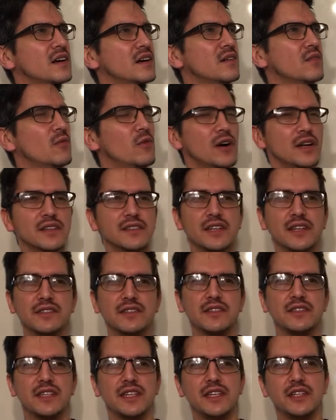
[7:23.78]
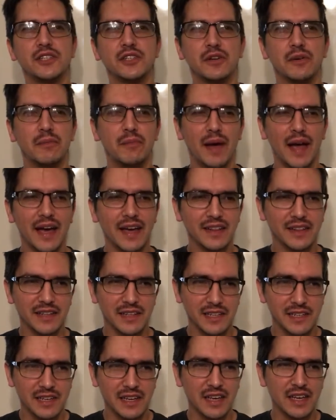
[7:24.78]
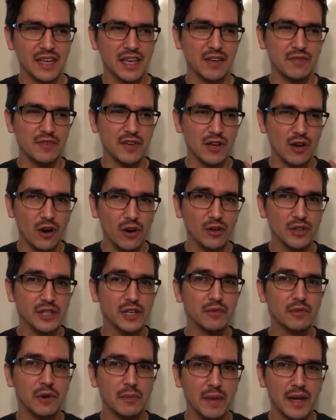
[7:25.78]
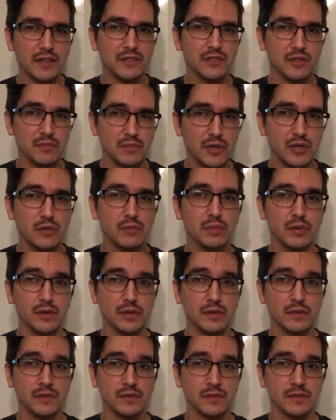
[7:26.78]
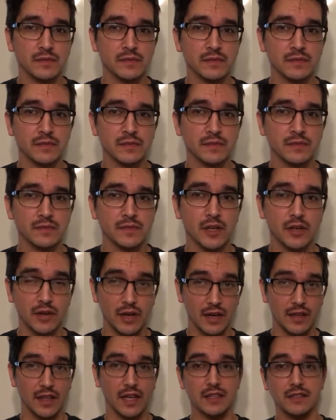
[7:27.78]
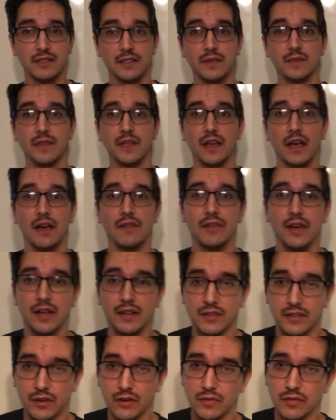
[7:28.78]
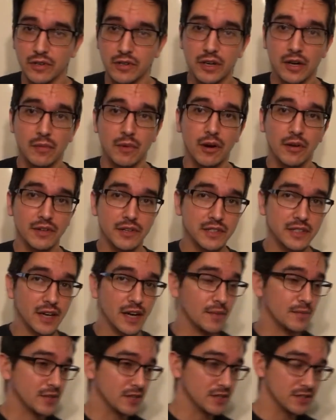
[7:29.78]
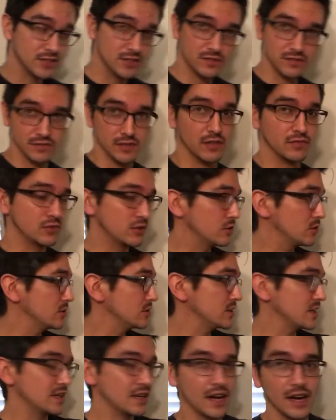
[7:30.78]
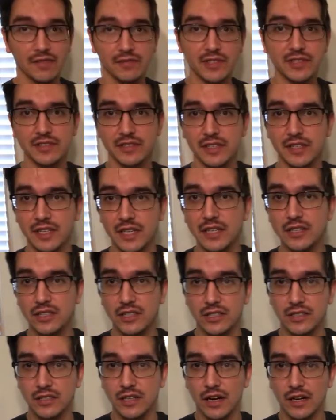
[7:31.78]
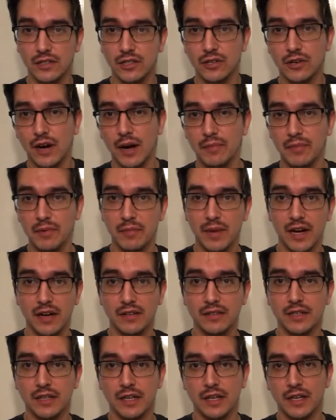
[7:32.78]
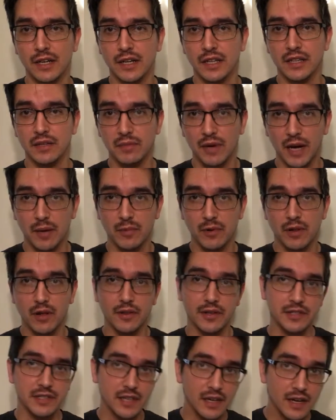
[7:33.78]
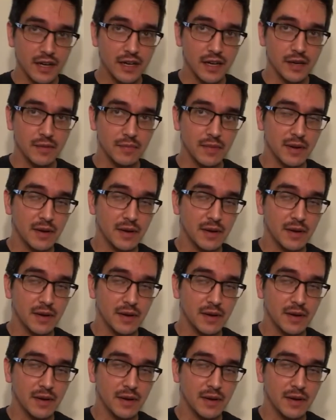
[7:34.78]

One does a teacher badly if he only remains a pupil. Okay, and that's something I've had to overcome all the time because, of course, obviously Nietzsche talked crap about the Bible all the time,